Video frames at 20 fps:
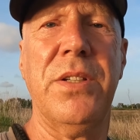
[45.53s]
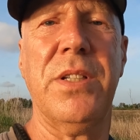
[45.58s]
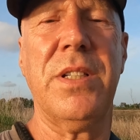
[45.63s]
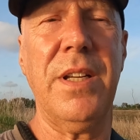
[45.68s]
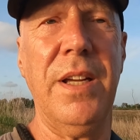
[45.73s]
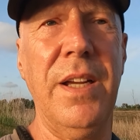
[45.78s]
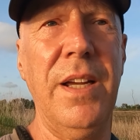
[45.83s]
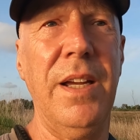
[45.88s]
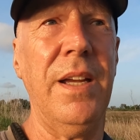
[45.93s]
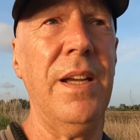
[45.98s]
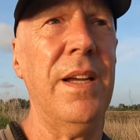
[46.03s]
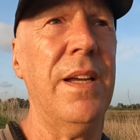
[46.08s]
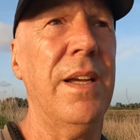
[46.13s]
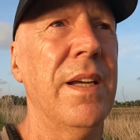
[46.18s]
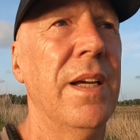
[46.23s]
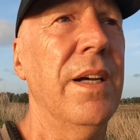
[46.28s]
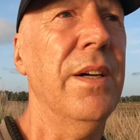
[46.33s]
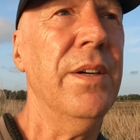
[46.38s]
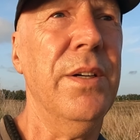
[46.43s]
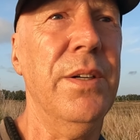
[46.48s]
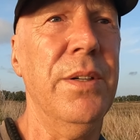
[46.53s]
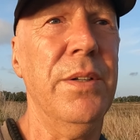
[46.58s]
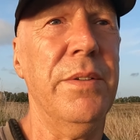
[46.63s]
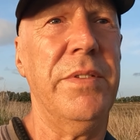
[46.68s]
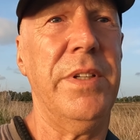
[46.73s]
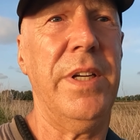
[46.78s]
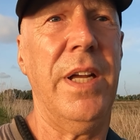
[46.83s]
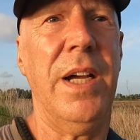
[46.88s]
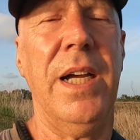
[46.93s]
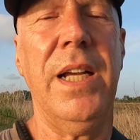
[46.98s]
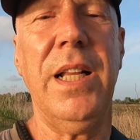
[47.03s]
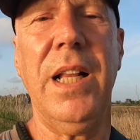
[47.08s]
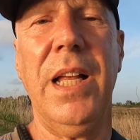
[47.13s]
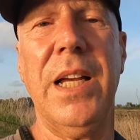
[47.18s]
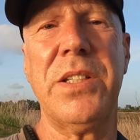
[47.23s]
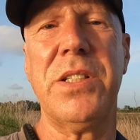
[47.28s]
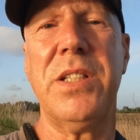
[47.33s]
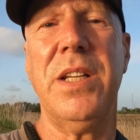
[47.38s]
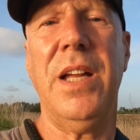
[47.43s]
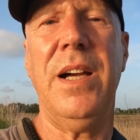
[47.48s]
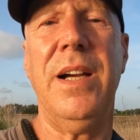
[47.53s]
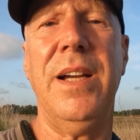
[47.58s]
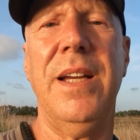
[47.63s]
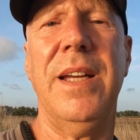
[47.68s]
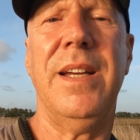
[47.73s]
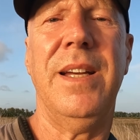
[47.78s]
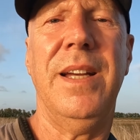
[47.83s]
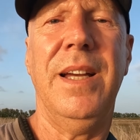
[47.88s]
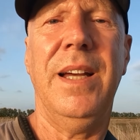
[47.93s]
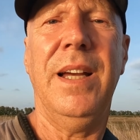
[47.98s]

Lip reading: stay overnight last night,